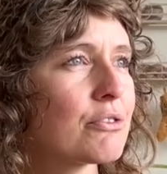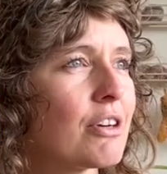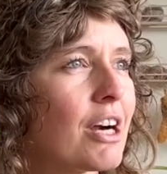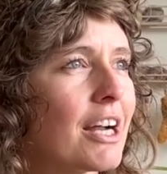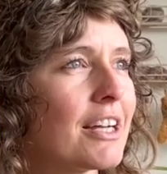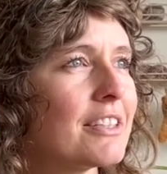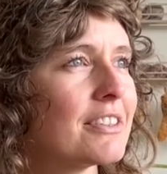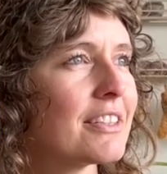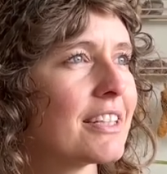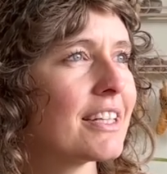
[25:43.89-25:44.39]

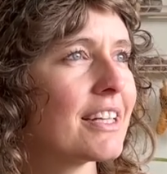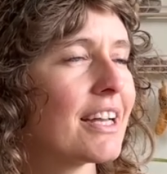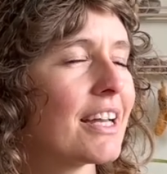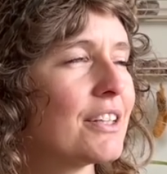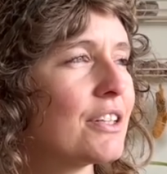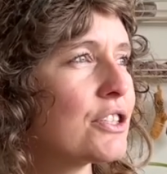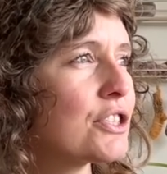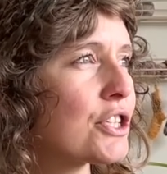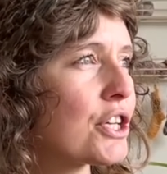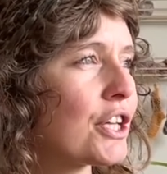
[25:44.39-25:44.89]
rising and
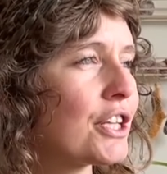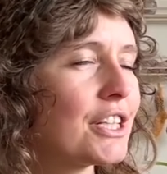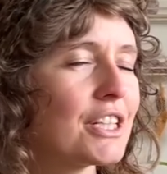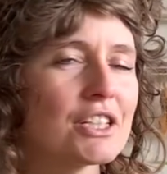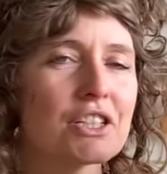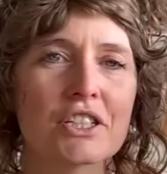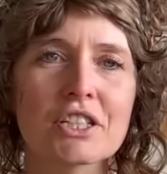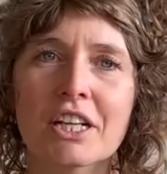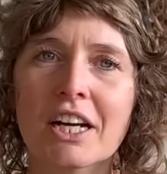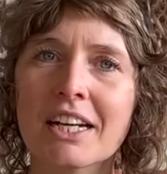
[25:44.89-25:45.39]
the sun
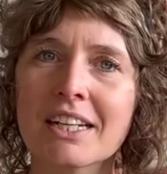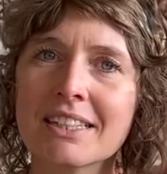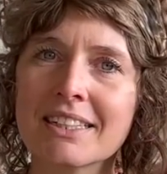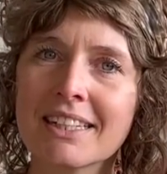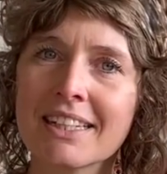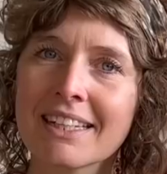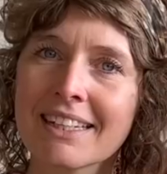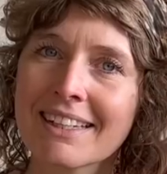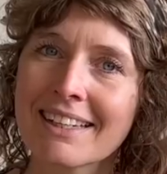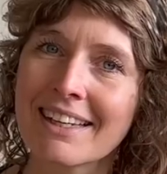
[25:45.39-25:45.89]
is
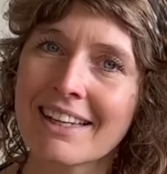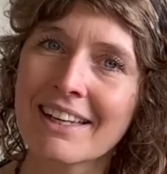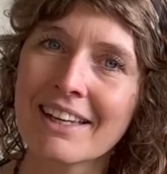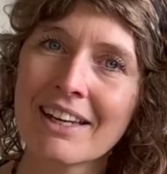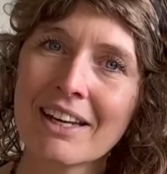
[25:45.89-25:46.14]
shining.